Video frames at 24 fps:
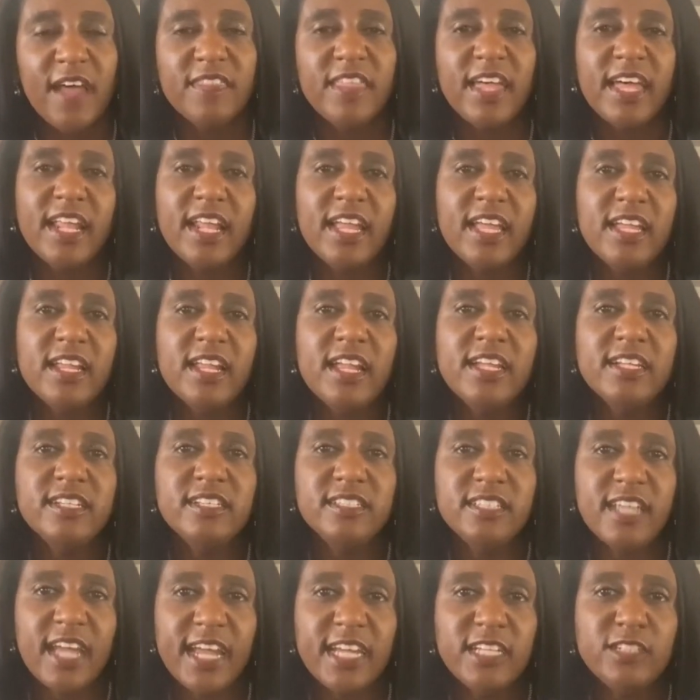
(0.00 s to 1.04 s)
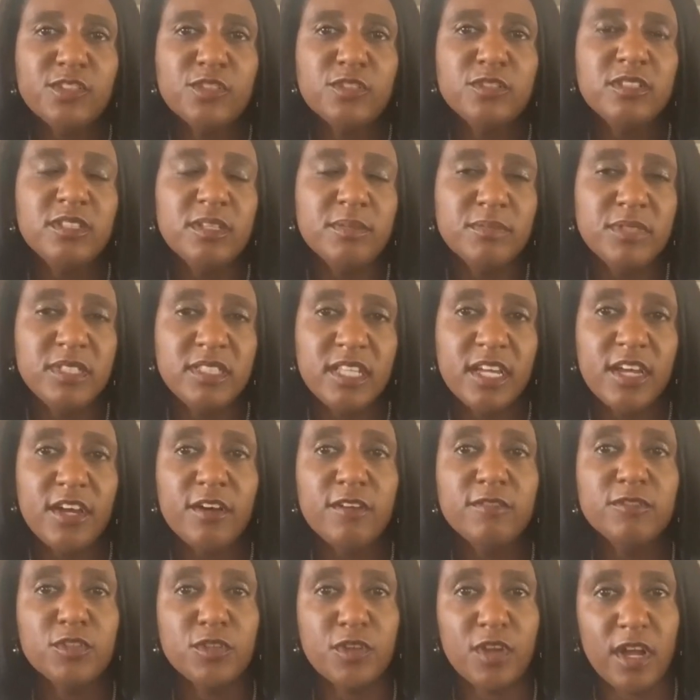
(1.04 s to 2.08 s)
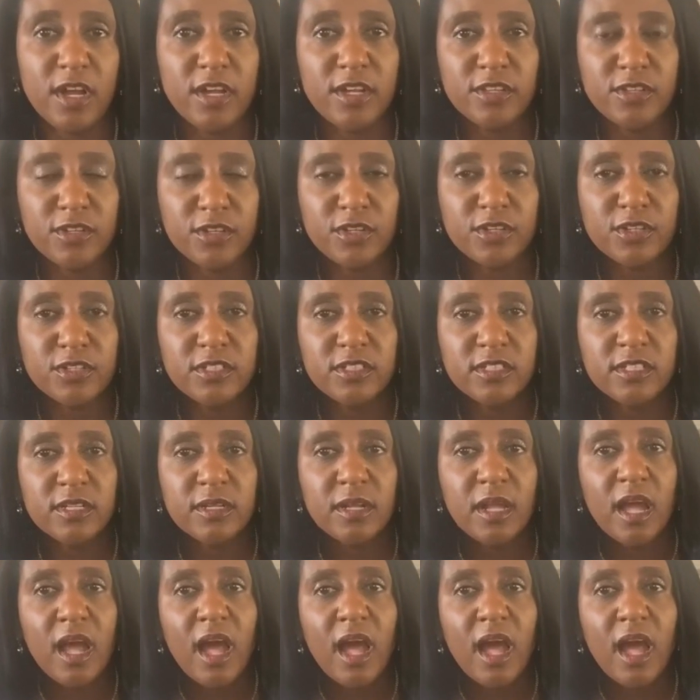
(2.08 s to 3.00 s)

that it endangers themselves or others.